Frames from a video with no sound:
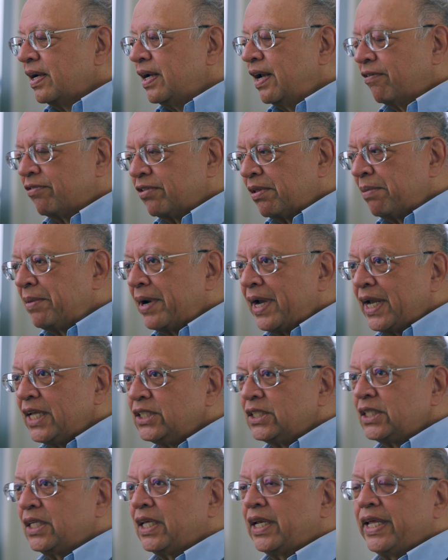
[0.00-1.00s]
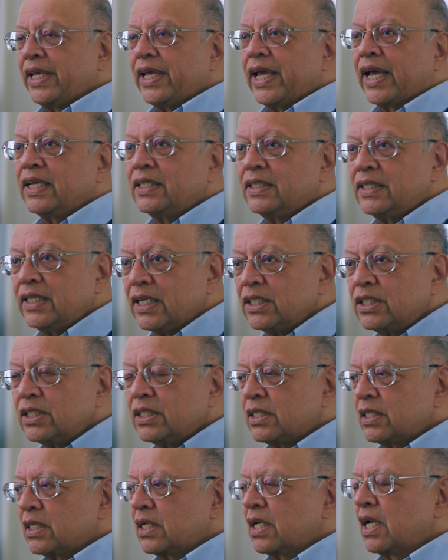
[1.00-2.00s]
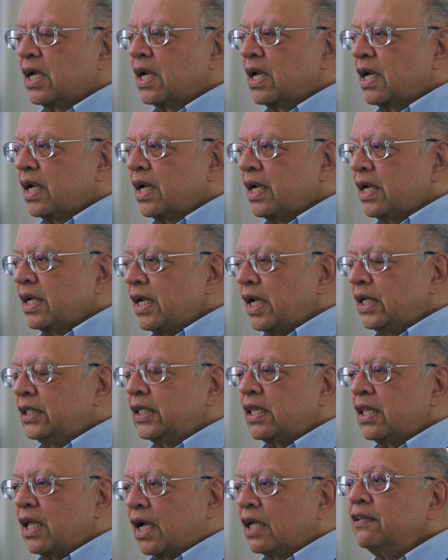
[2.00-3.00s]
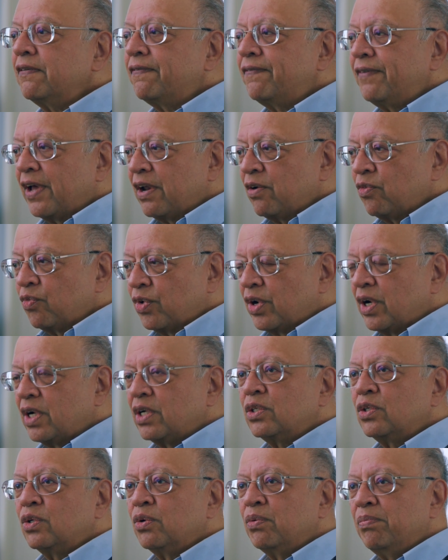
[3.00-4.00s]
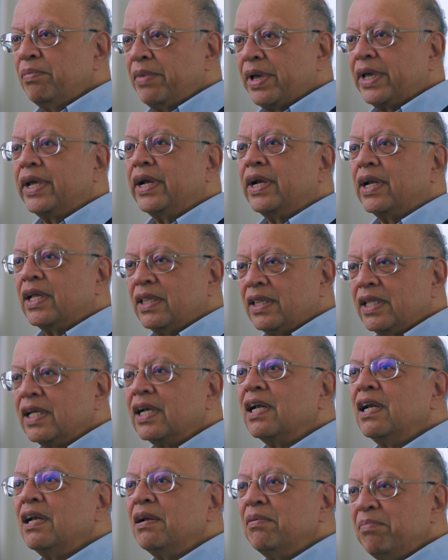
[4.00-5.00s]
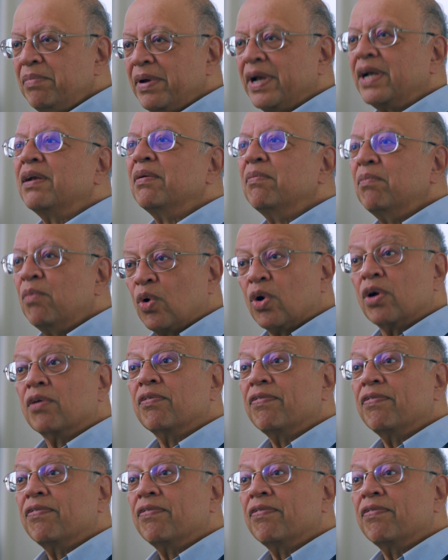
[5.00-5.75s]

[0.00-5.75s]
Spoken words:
Development engineering exists in an unfair world to make it a little bit more